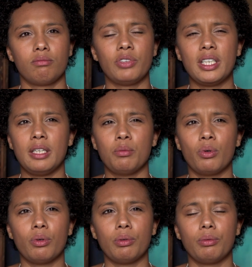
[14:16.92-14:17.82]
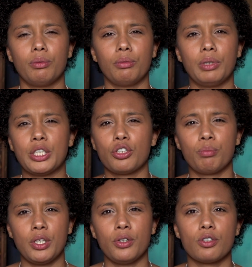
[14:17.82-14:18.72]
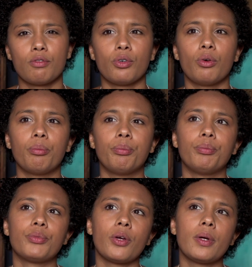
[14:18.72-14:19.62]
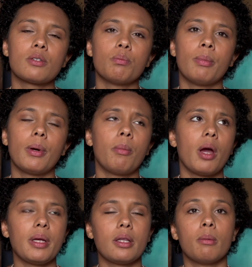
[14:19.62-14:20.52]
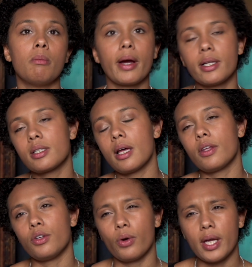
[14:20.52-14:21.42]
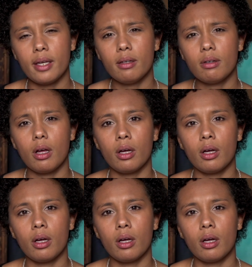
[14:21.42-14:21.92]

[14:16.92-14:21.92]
really what it should be used for. So it might be the mindset that you're in.